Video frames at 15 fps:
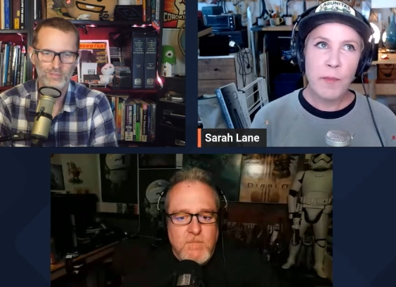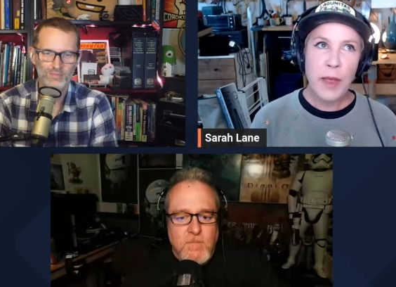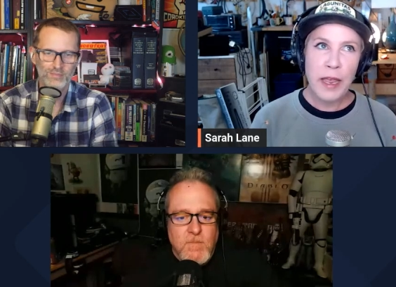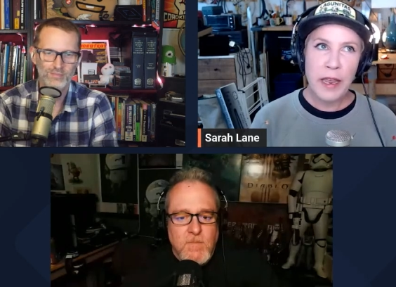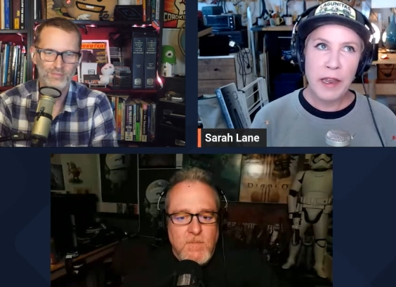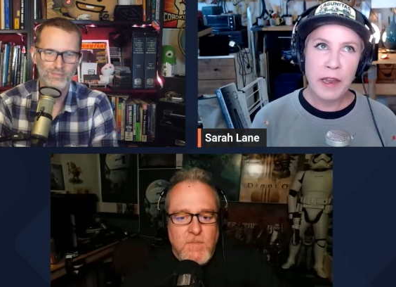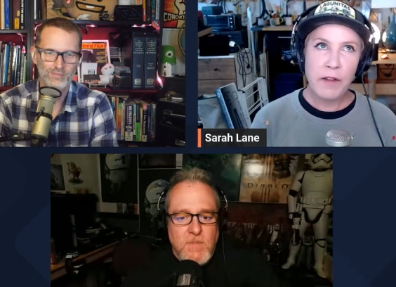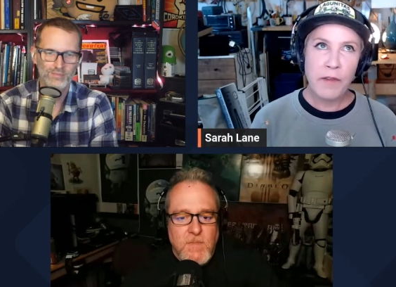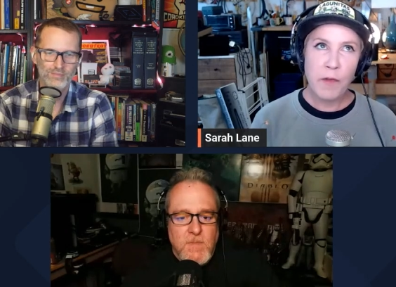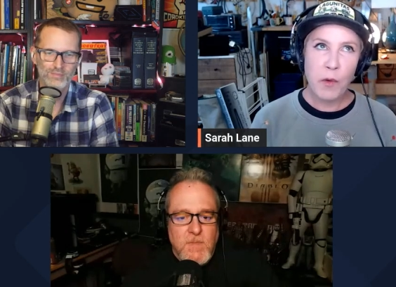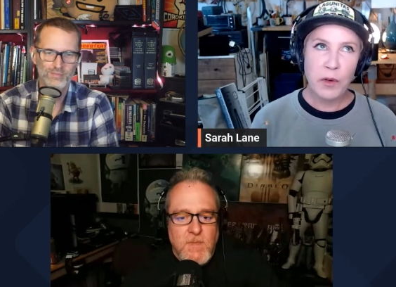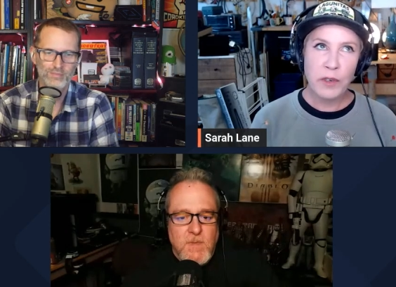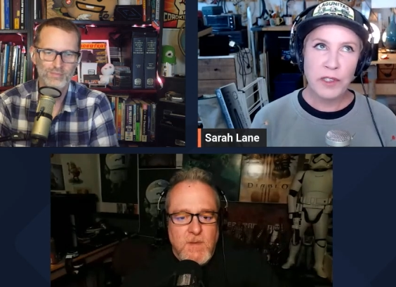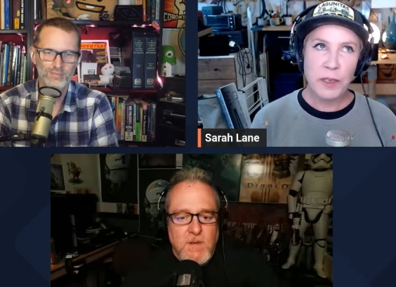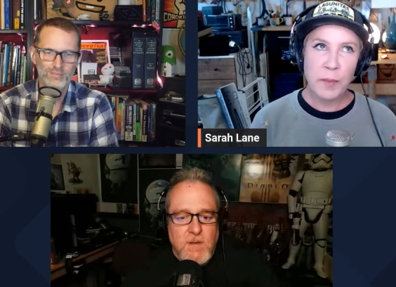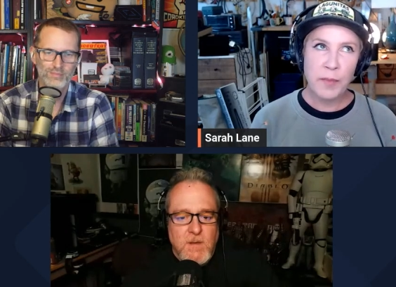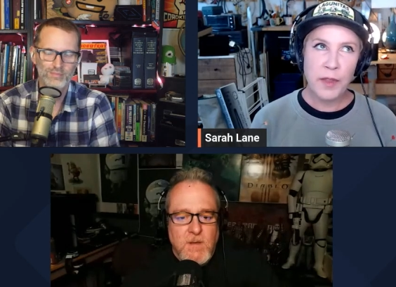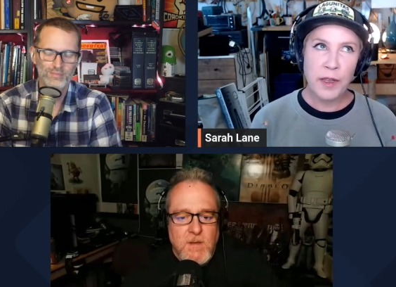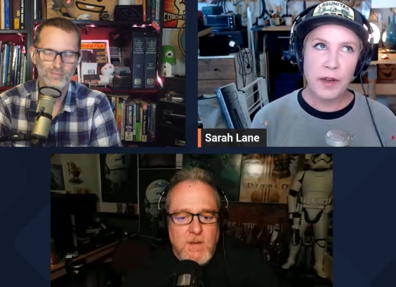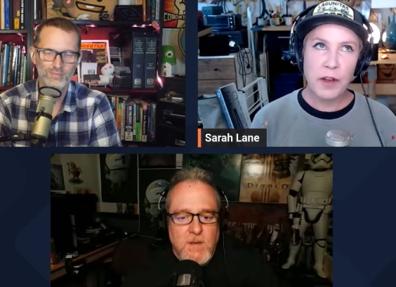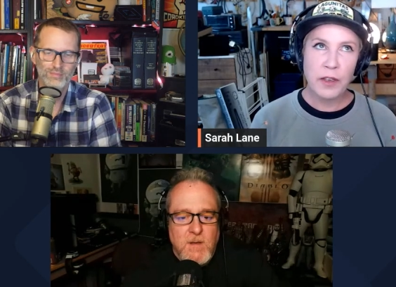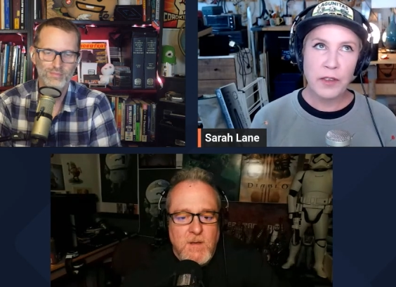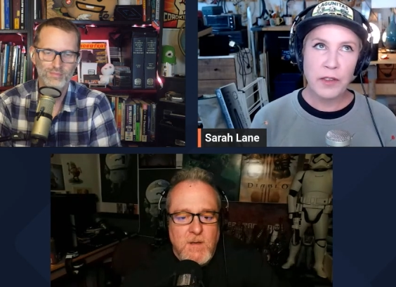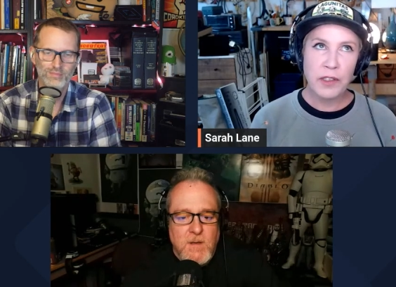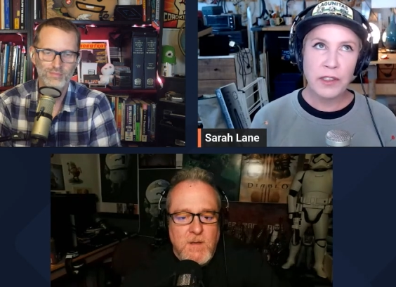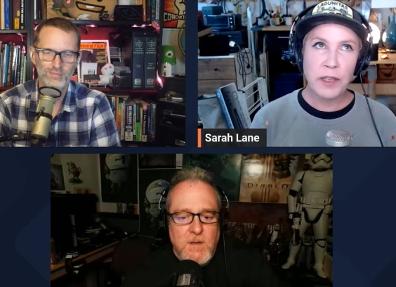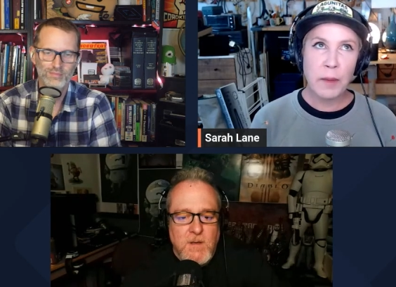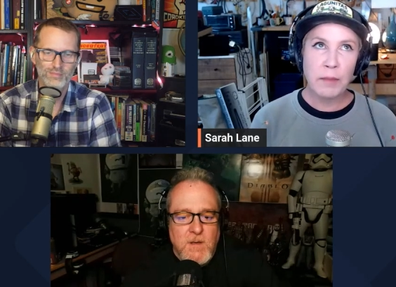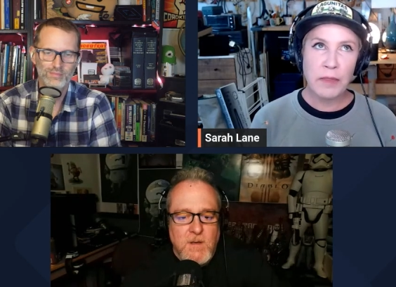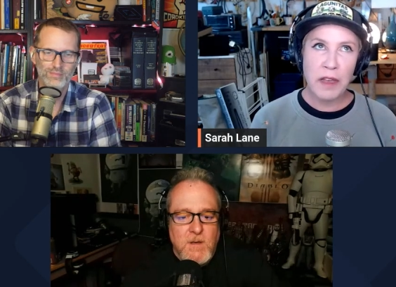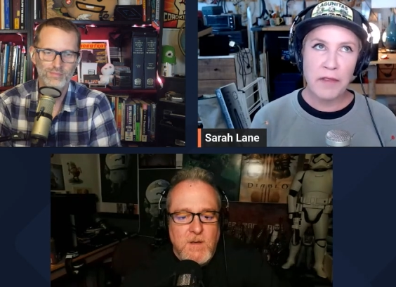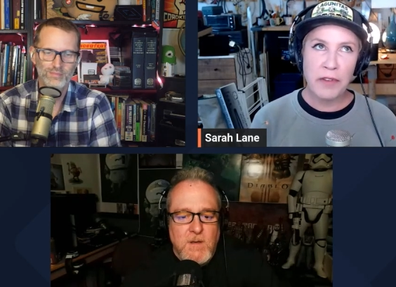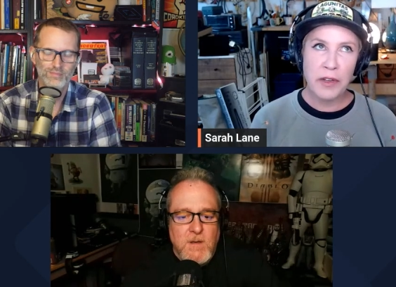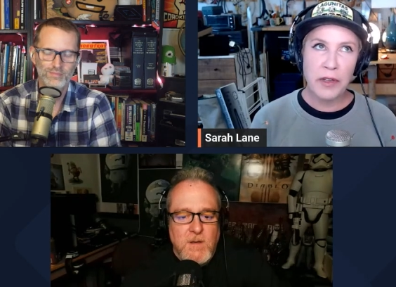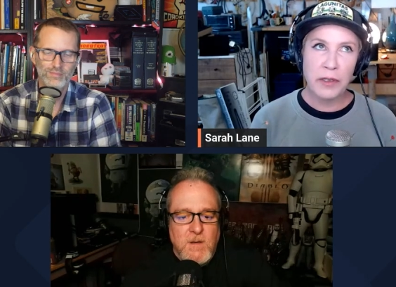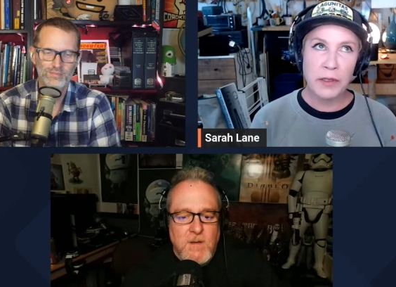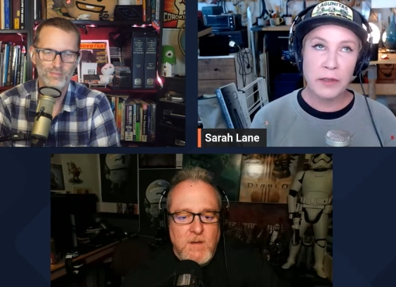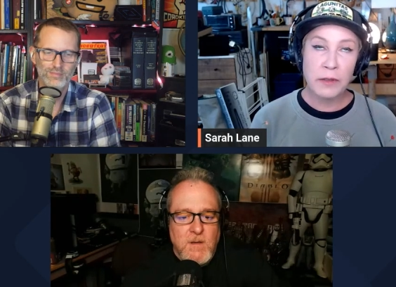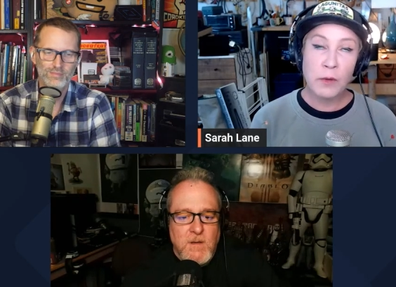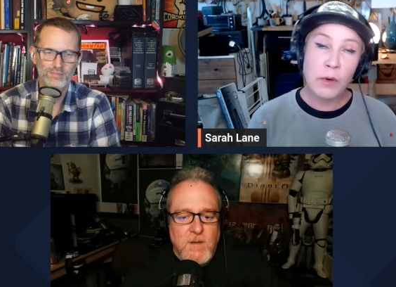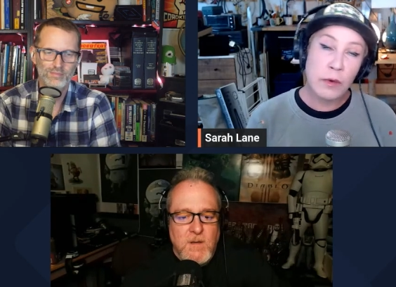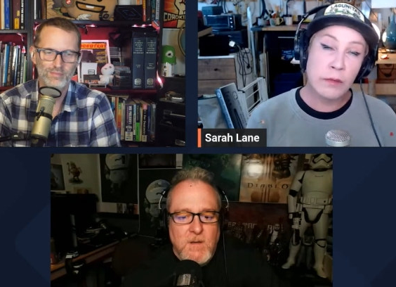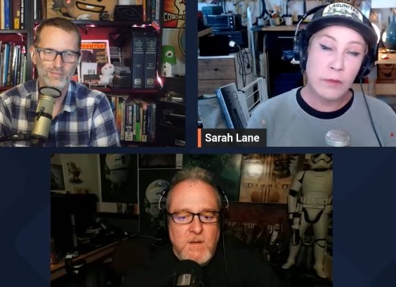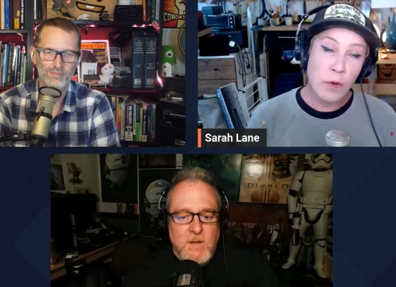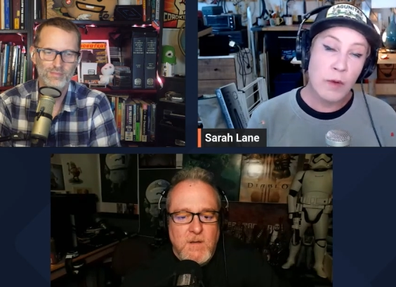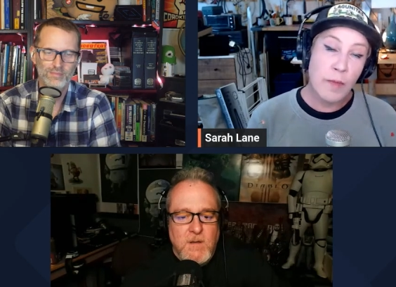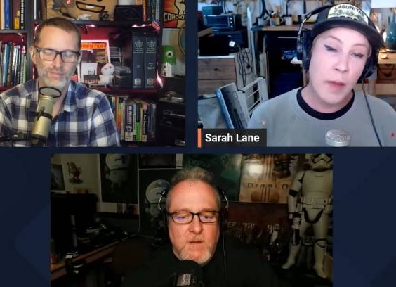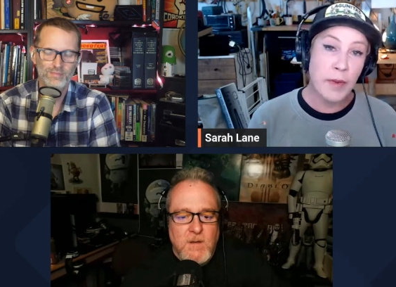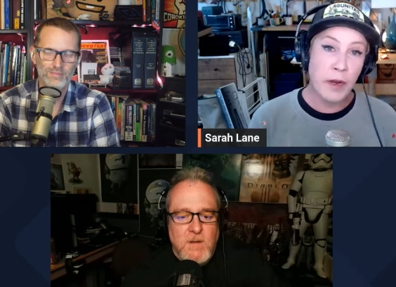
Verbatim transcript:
Speaker 1: paid for something on some level, or or maybe